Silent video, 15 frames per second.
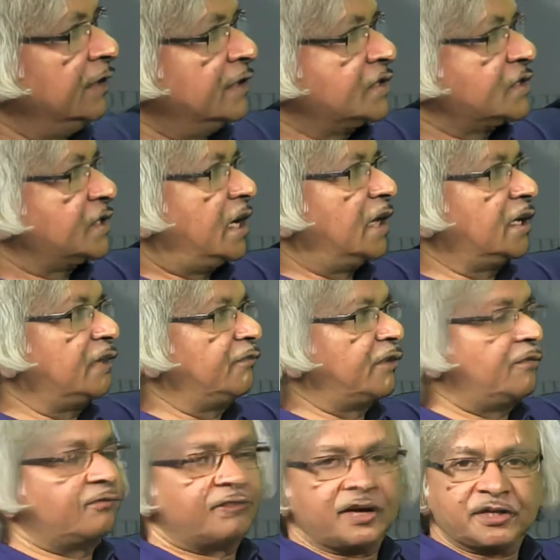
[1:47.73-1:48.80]
starting
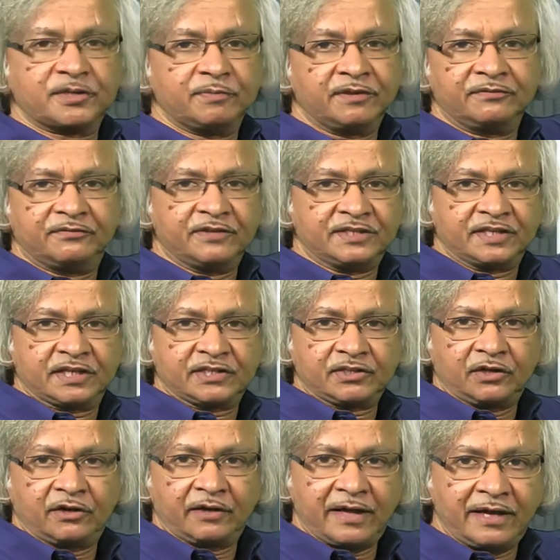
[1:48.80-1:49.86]
from freshman physics
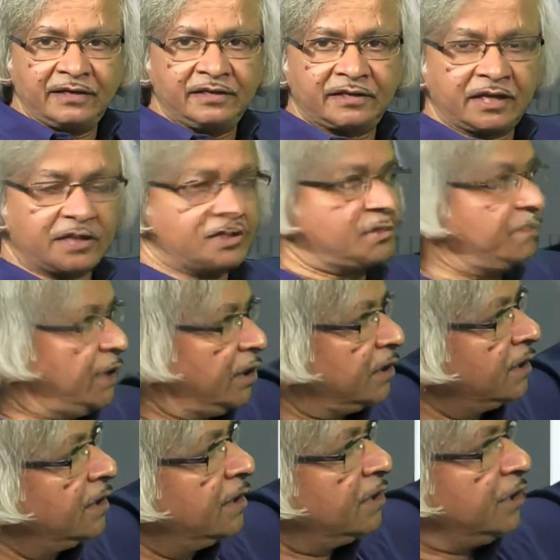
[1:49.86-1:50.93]
or any textbook